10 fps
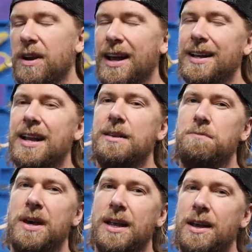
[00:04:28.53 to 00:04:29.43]
But I gotta
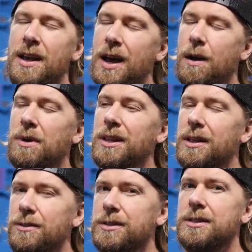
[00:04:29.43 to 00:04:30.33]
admit, I'm a
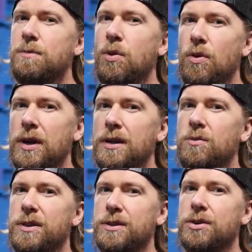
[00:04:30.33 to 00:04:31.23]
little disappointed
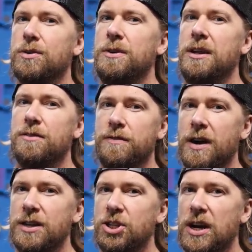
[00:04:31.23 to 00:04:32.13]
with the Terminator
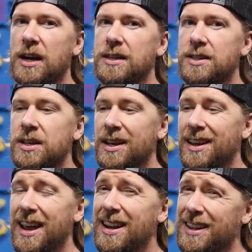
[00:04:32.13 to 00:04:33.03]
franchise,
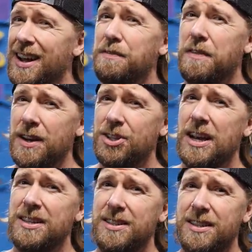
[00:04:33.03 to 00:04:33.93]
and a lot of
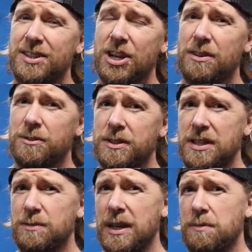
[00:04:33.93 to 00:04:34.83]
franchises in general. It
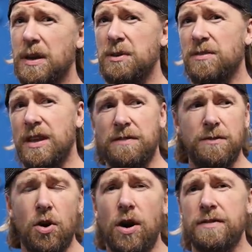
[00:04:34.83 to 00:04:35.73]
seems like maybe if they
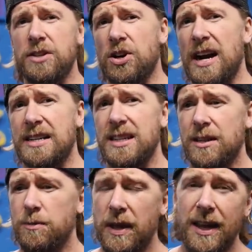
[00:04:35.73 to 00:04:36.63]
go off the tracks a
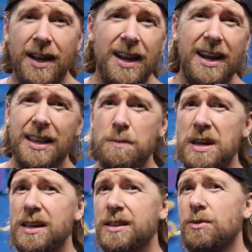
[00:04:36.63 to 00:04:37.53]
little bit, they
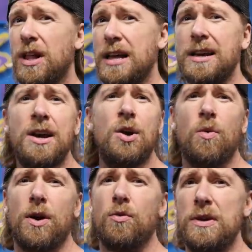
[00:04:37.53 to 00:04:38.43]
immediately like
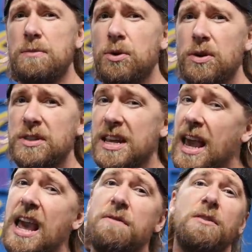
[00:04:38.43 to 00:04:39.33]
want to reboot it and say,
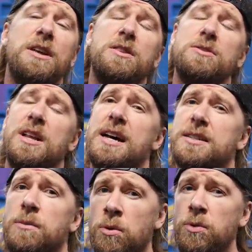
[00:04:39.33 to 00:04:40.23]
hey, forget those
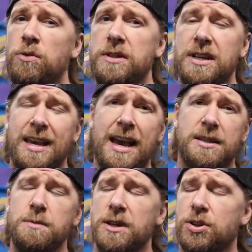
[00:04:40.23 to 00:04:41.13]
last couple movies like
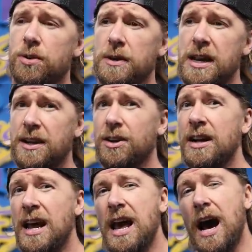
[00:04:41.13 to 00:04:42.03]
X-Men, Terminator.
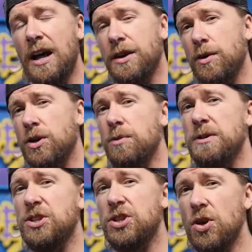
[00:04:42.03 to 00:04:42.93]
I thought it could have
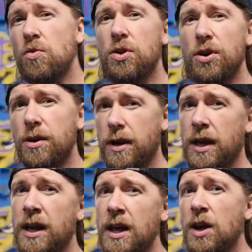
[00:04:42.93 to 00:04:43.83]
been so
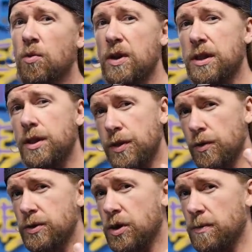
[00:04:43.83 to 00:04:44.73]
good with the
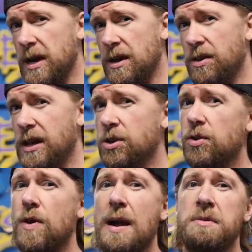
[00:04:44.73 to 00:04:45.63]
third Terminator. They could
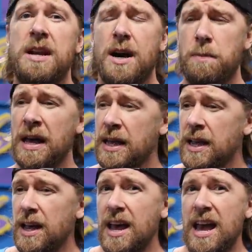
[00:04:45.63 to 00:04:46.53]
have wrapped it up.
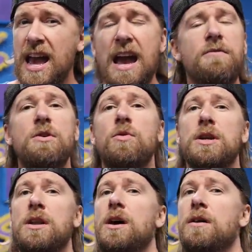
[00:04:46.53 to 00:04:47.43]

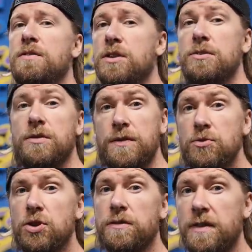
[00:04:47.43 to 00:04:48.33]
Everyone loved those
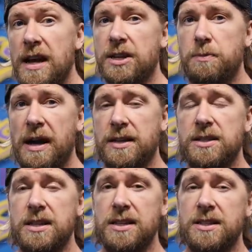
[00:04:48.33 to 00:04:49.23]
future flashback
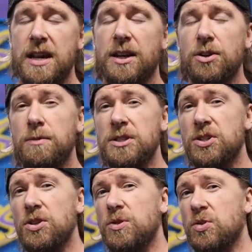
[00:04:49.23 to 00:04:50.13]
scenes, and it could have been
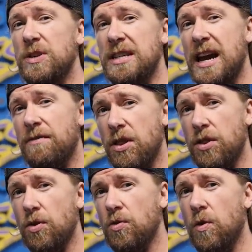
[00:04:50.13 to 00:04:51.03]
so sweet to have the
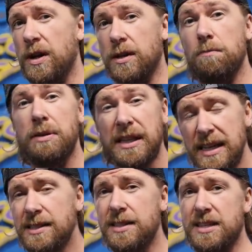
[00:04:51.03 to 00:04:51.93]
third one
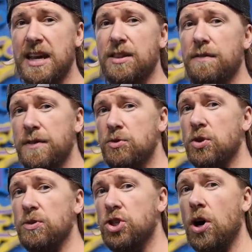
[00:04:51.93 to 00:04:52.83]
completely set in the future
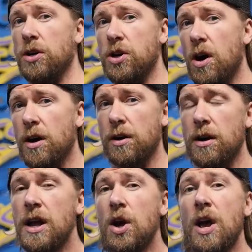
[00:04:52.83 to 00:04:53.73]
with John
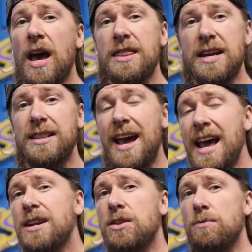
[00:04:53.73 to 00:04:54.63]
Connor, and then in the
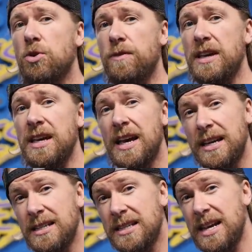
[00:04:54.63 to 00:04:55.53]
end of the movie,
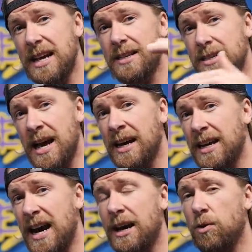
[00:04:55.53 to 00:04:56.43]
he sends
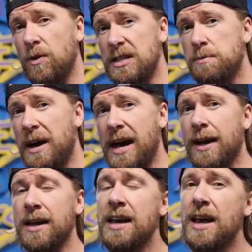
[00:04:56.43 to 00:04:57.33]
Kyle Reese
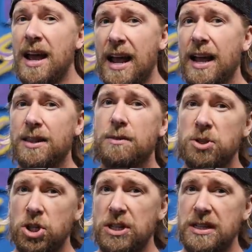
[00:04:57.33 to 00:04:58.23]
back and the
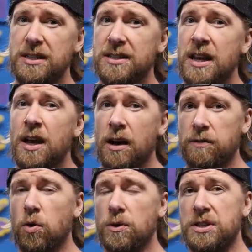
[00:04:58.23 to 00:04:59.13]
machines, of
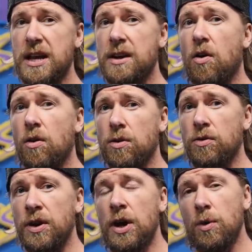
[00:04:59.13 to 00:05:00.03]
course, said
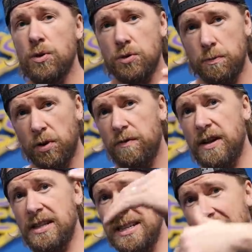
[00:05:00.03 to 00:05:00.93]
Arnold, which would
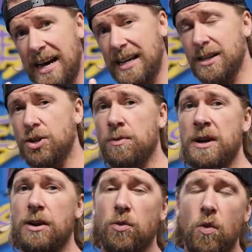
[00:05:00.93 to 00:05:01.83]
perfectly tie into
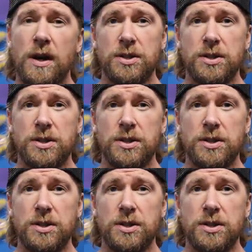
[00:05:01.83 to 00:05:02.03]
Terminator 1.